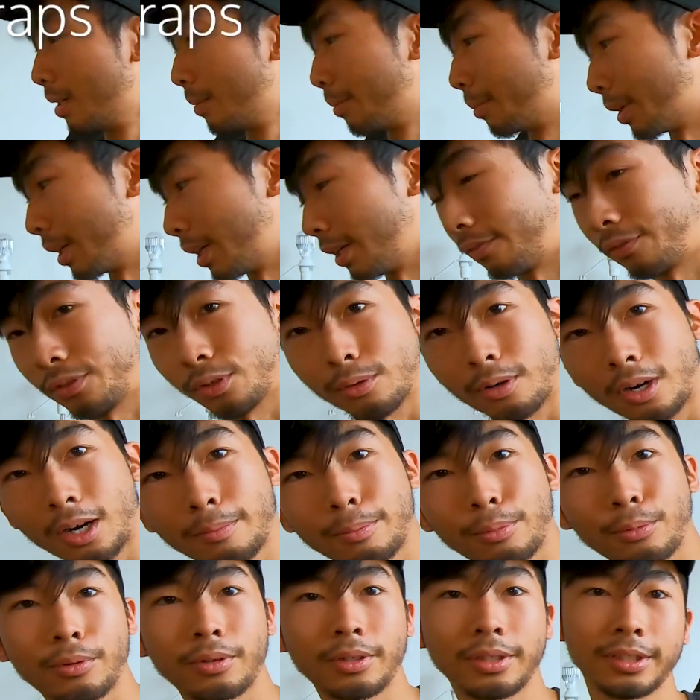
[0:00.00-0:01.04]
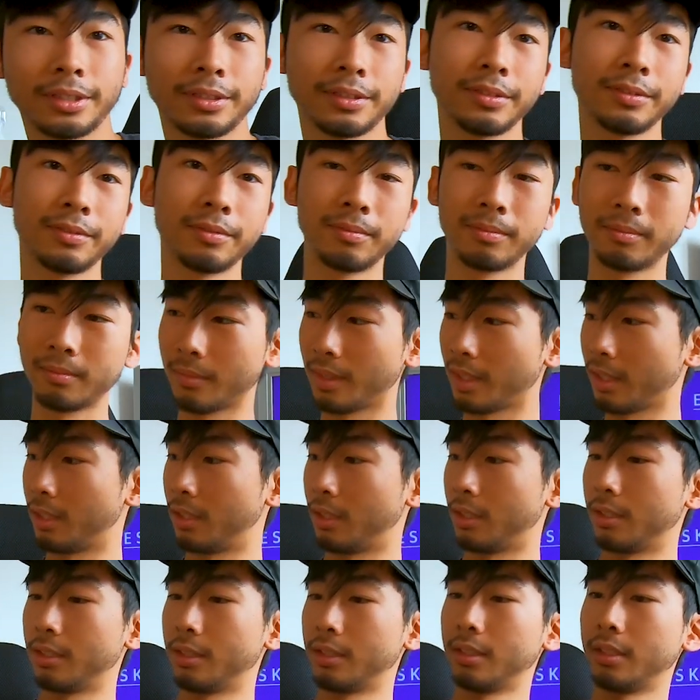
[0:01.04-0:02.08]
but if you are boarding,
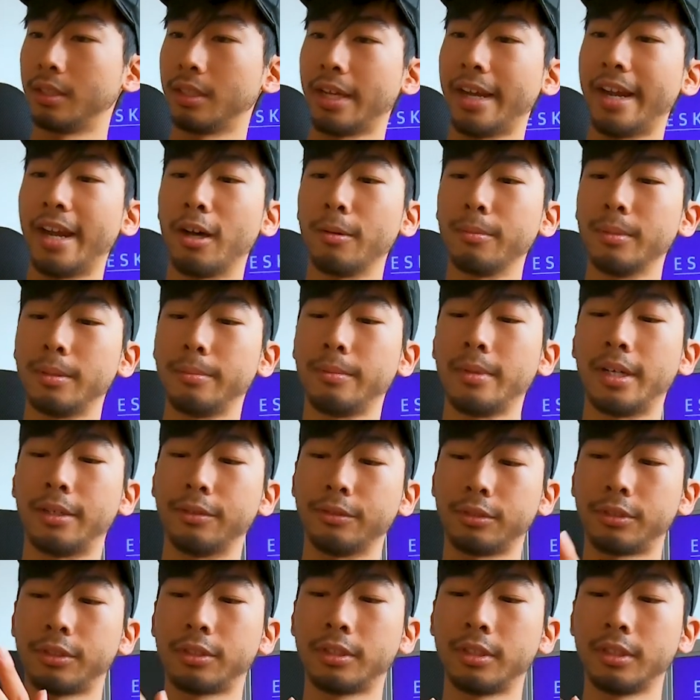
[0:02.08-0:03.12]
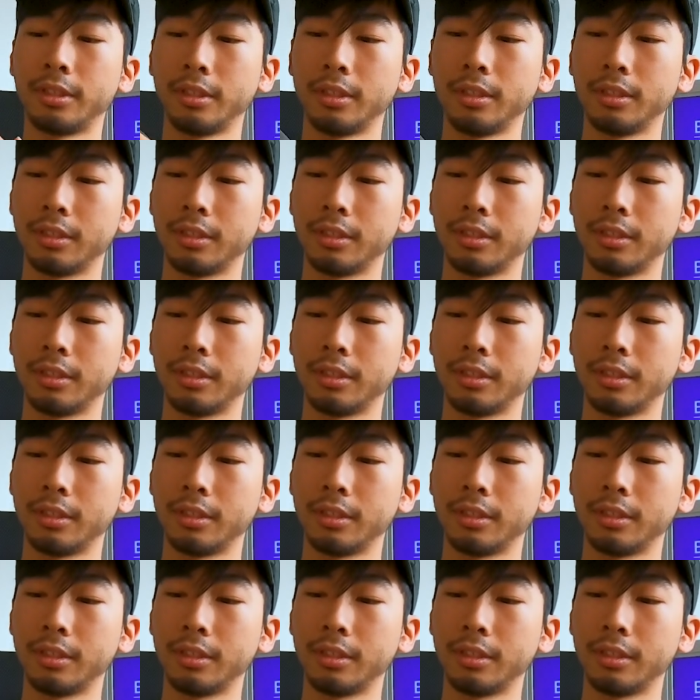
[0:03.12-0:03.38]
helmet mounts.